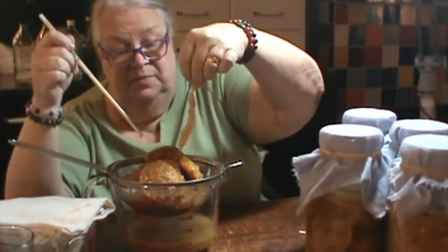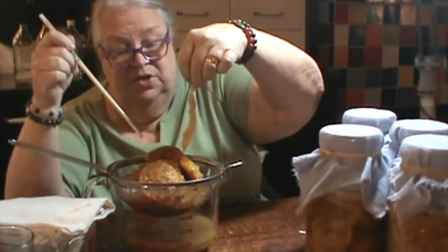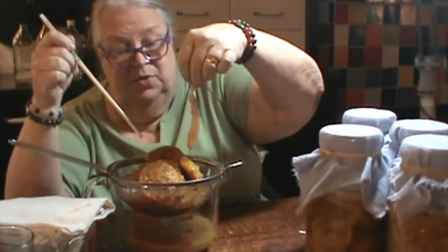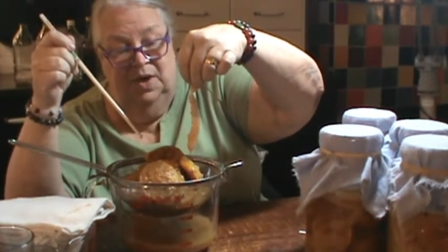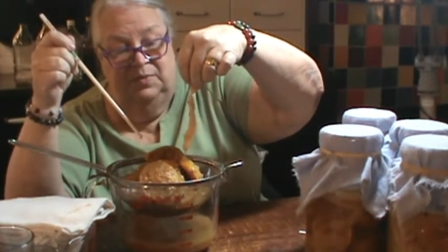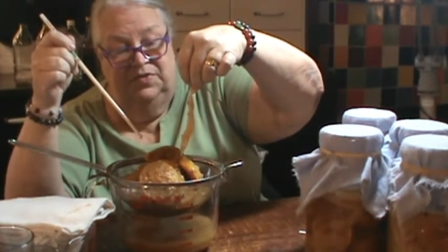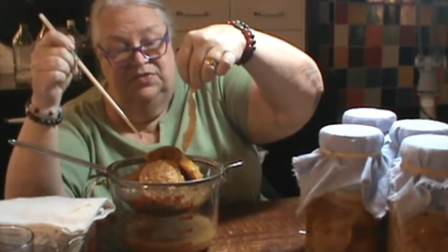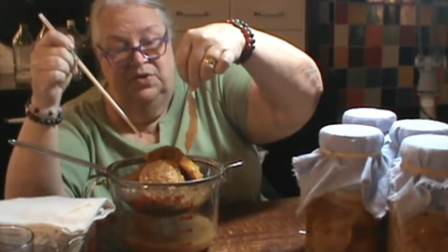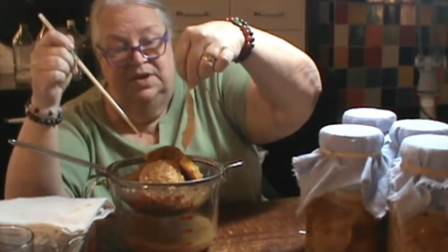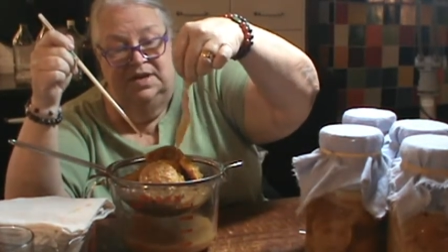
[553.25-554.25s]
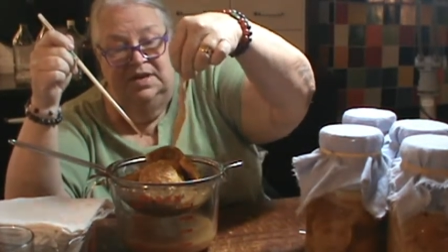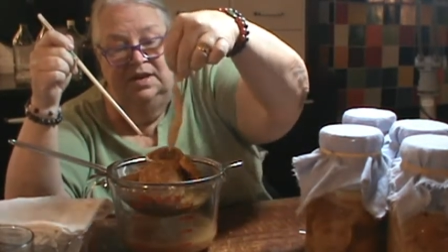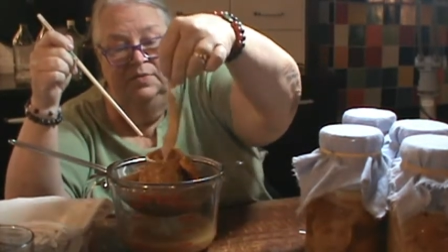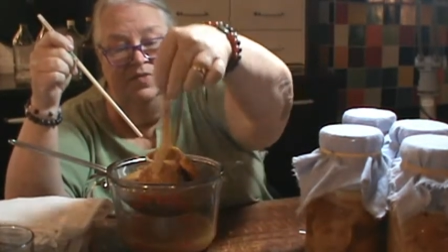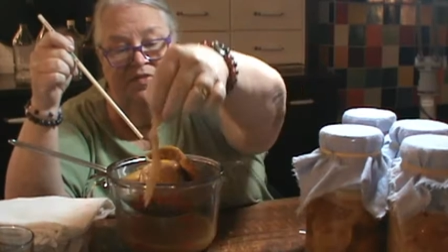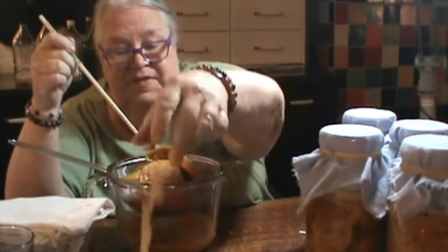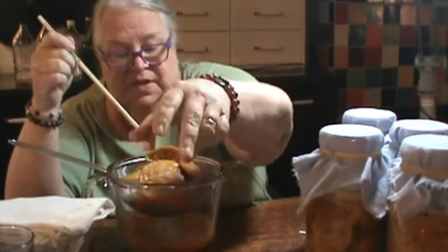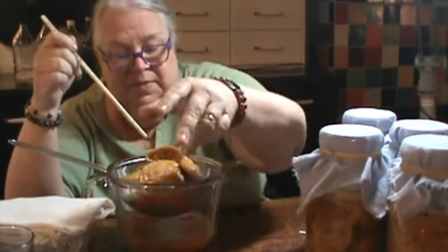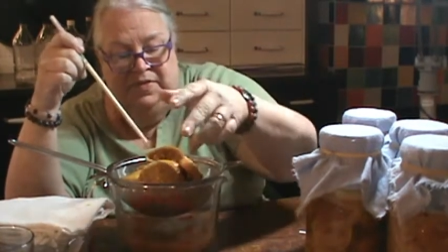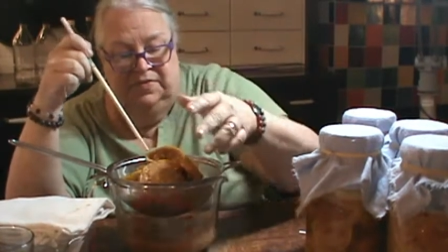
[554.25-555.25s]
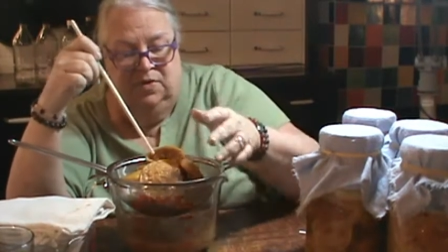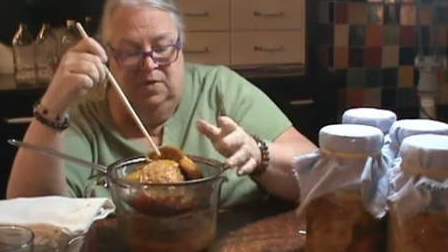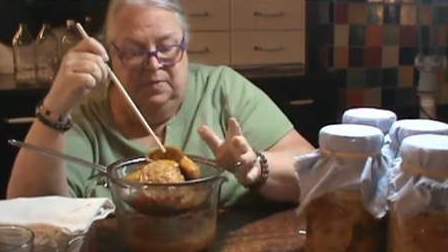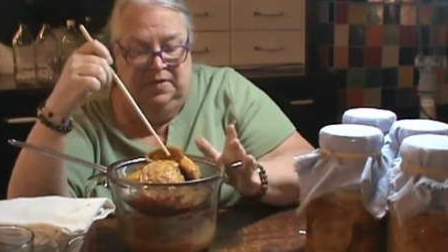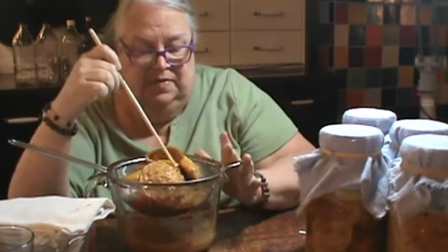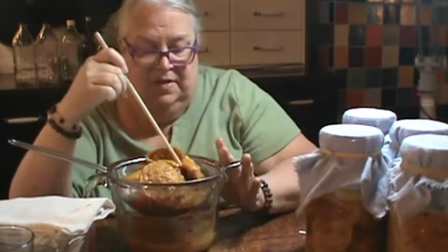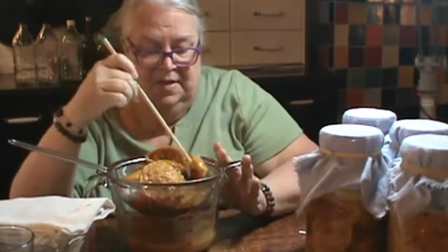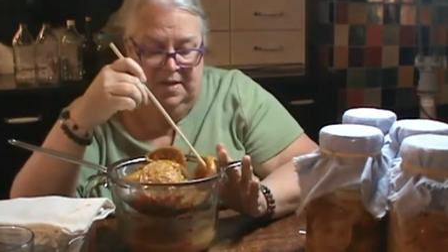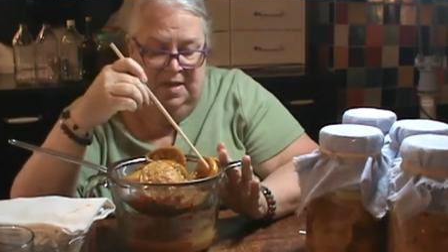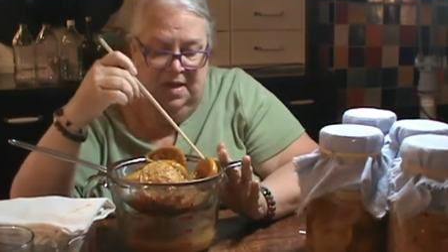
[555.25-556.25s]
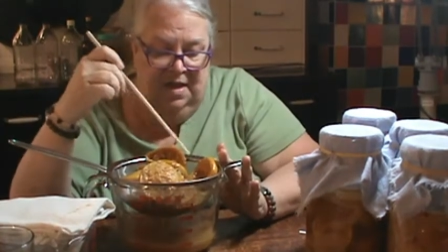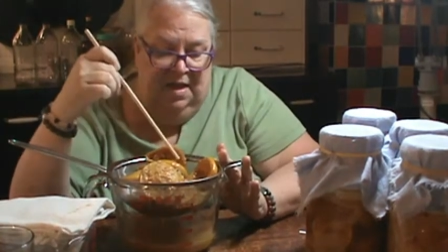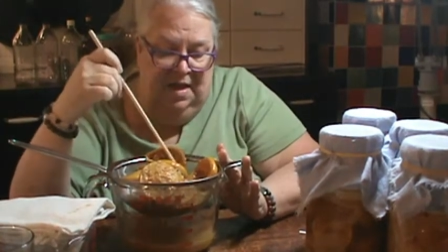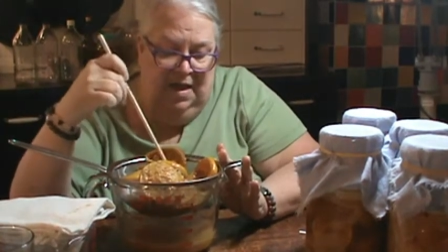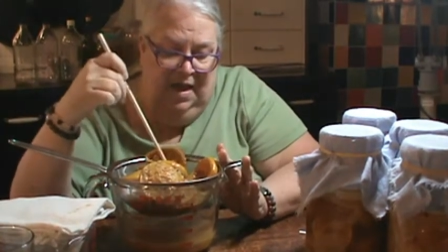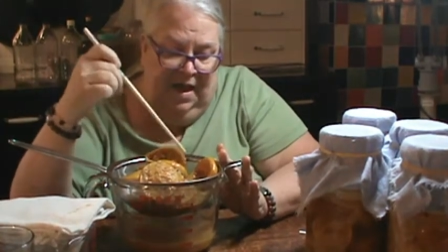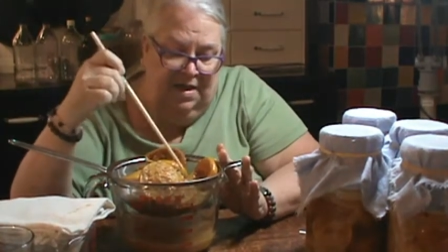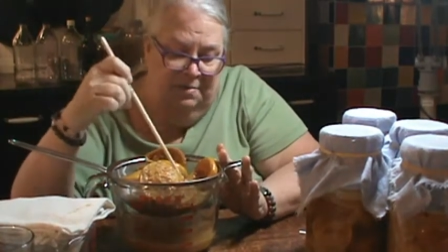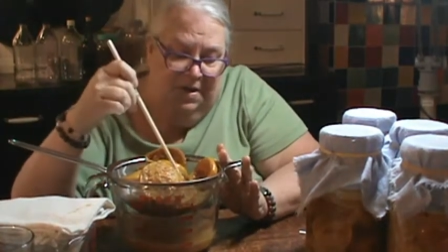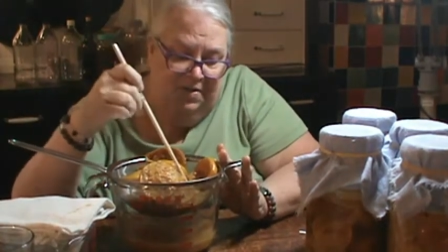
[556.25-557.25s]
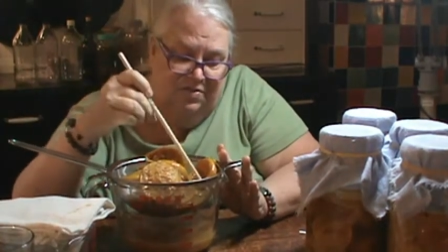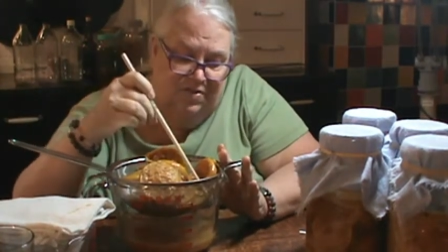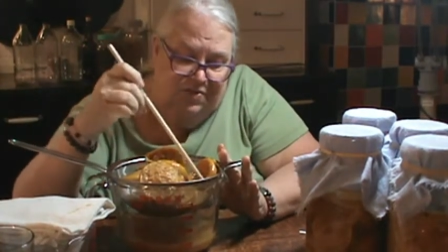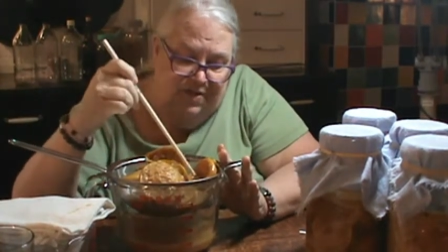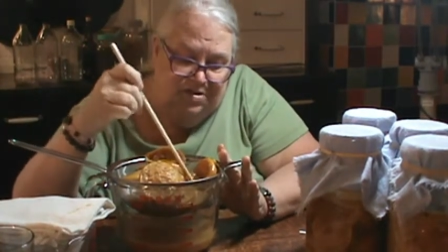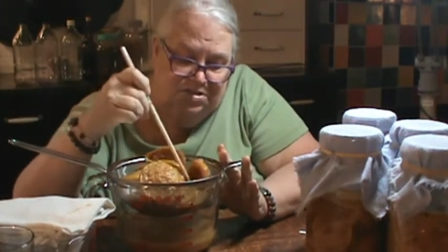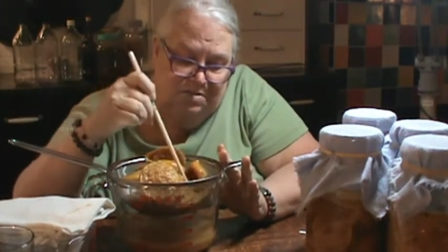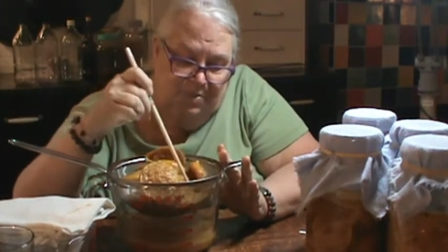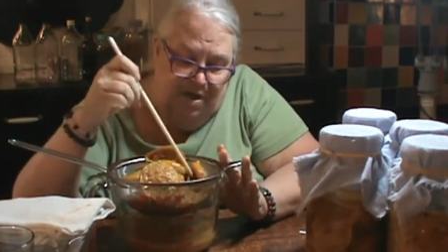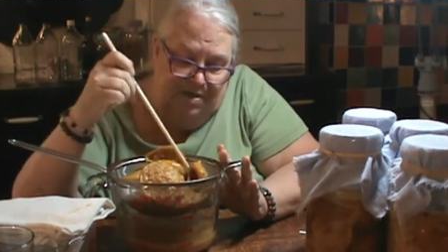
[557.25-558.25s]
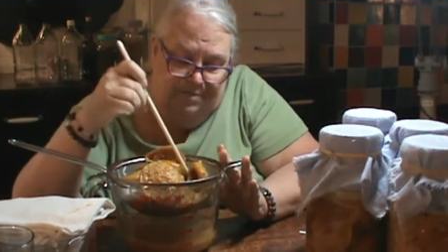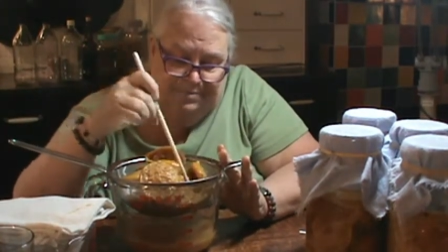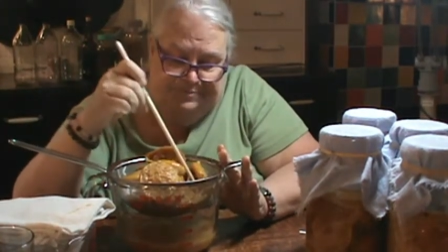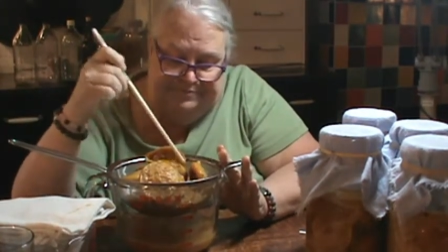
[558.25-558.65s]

You know, I was stirring it and it was developing SCOBYs. And it might have just sunk to the bottom.